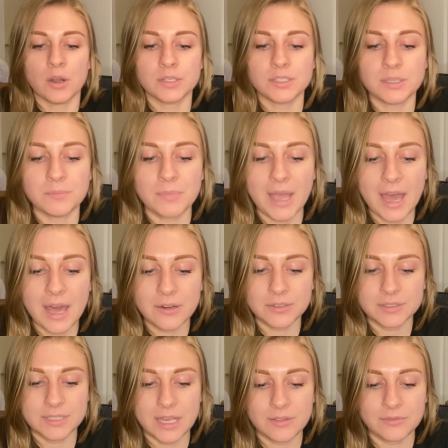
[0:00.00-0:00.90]
some
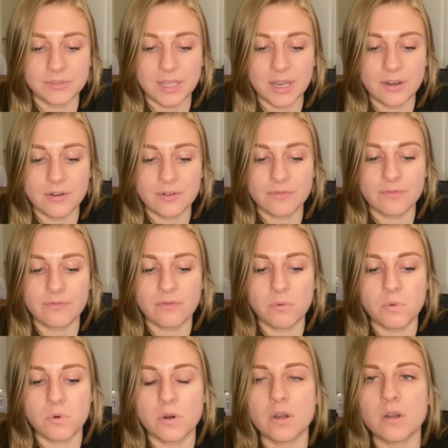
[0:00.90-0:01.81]
patterns out there
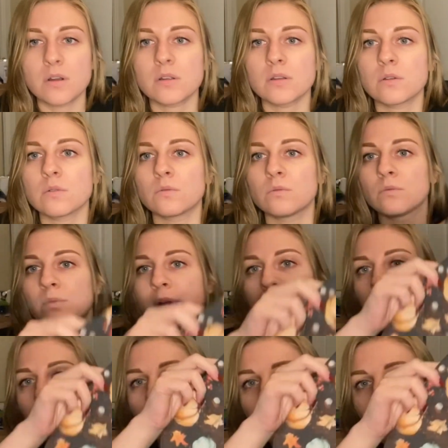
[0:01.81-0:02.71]
for
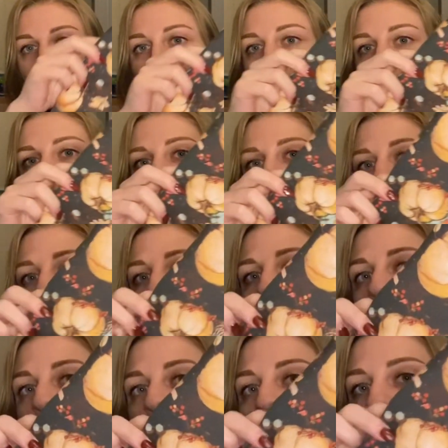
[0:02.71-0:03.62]
round tables, and they
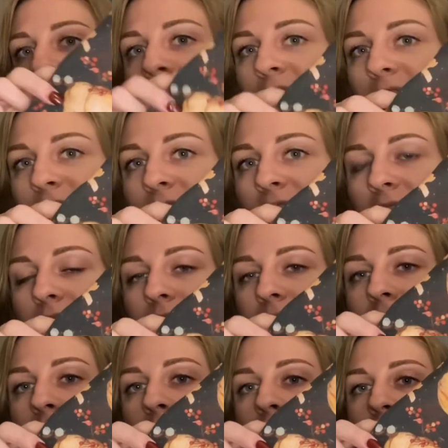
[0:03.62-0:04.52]
look more like
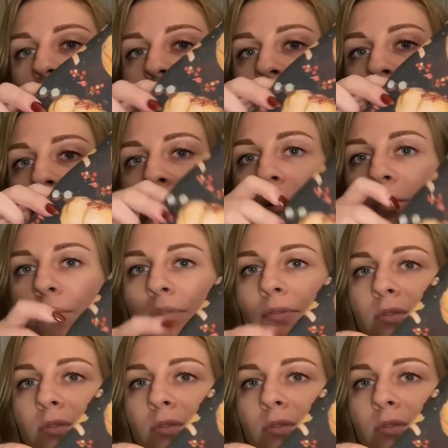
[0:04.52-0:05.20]
this, so